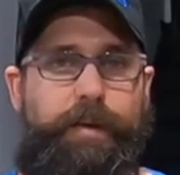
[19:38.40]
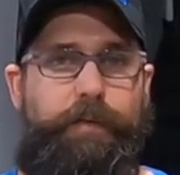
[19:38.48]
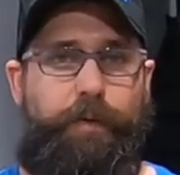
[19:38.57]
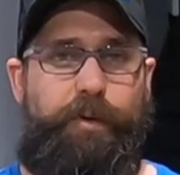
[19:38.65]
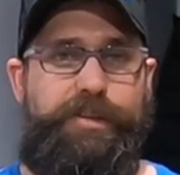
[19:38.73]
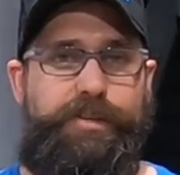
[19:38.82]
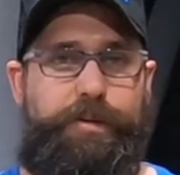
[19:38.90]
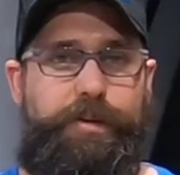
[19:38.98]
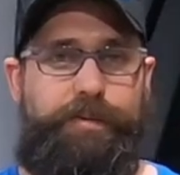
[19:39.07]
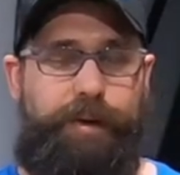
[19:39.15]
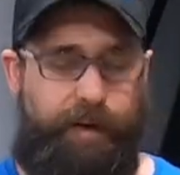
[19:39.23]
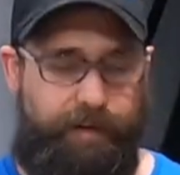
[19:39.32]
for
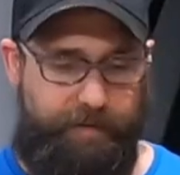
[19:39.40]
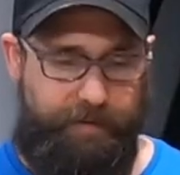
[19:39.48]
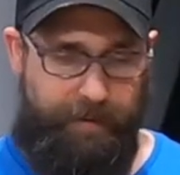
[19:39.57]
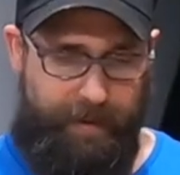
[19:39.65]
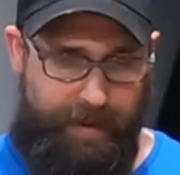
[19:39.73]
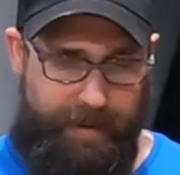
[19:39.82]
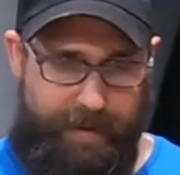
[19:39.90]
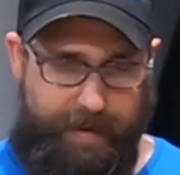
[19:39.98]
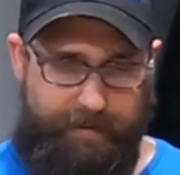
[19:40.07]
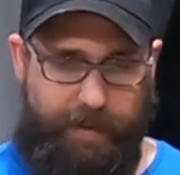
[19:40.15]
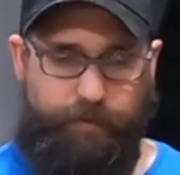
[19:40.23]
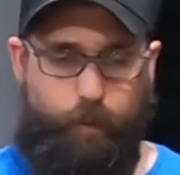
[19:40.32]
insurance, all right? So
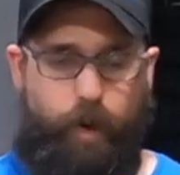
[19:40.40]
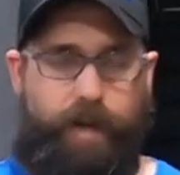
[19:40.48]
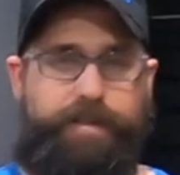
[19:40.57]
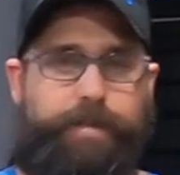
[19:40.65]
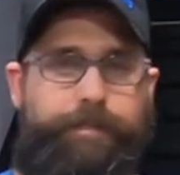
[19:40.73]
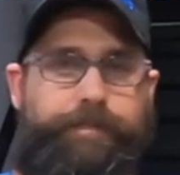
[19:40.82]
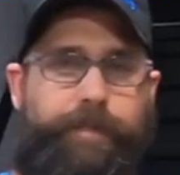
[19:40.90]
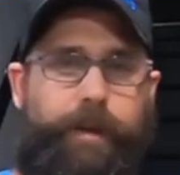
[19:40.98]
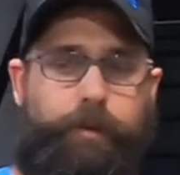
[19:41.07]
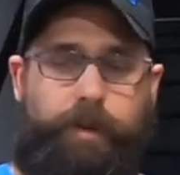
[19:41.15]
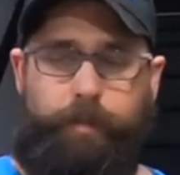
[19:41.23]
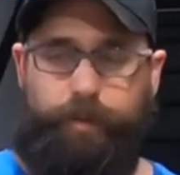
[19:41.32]
thanks for watching.
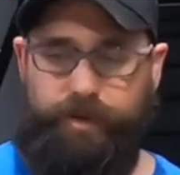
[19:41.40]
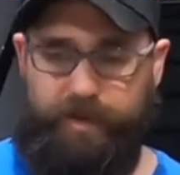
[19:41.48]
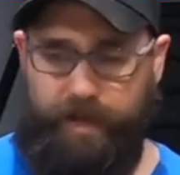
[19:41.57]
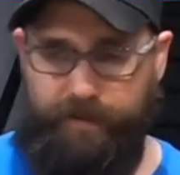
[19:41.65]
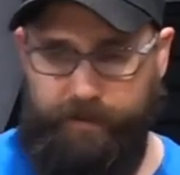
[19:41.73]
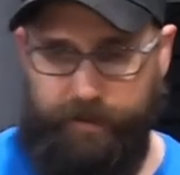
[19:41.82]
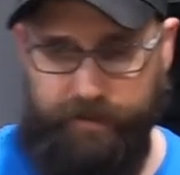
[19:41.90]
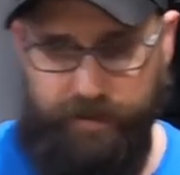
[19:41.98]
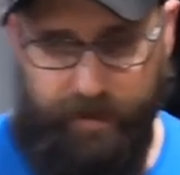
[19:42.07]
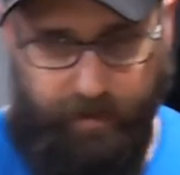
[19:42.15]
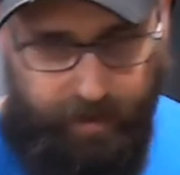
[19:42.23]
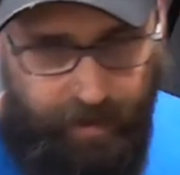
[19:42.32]
Really appreciate you
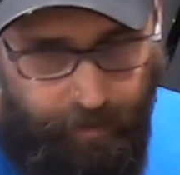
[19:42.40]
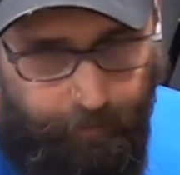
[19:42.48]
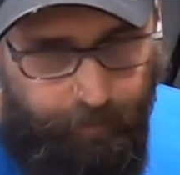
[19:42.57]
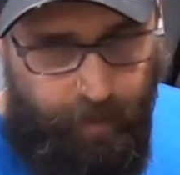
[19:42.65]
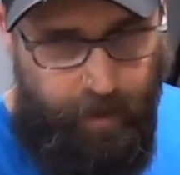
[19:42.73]
checking it out.